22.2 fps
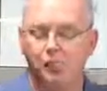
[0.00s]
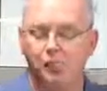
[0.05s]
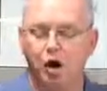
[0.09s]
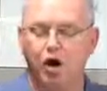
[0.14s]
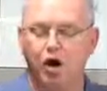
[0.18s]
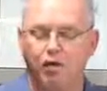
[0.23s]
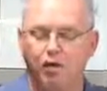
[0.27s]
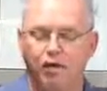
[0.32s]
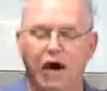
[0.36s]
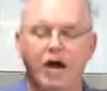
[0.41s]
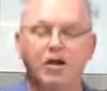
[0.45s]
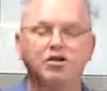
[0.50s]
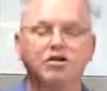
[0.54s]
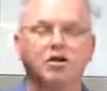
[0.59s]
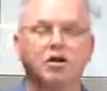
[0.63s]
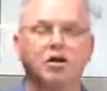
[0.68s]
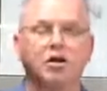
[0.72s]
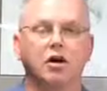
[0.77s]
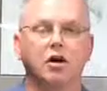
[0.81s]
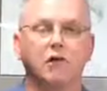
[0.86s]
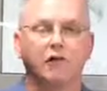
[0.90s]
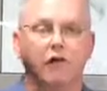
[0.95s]

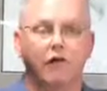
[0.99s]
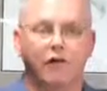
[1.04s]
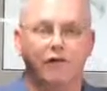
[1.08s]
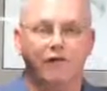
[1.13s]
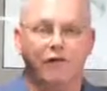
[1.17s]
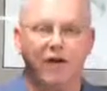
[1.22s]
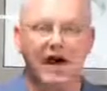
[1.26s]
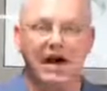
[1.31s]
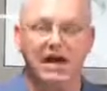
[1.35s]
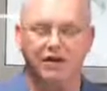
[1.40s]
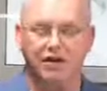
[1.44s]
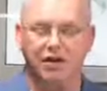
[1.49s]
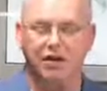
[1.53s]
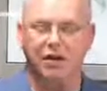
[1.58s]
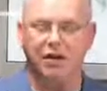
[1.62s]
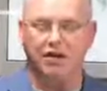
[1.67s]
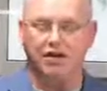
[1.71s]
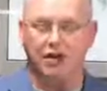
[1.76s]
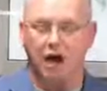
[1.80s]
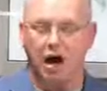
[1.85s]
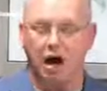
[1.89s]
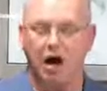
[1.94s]
motivation for faith
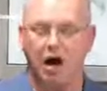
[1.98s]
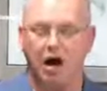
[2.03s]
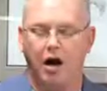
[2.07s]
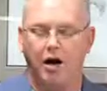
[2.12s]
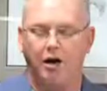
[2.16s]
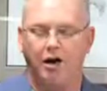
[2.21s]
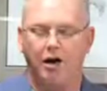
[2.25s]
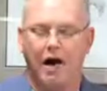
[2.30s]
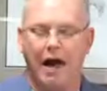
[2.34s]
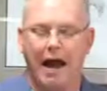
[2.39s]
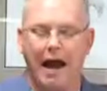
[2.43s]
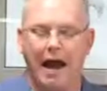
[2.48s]
in God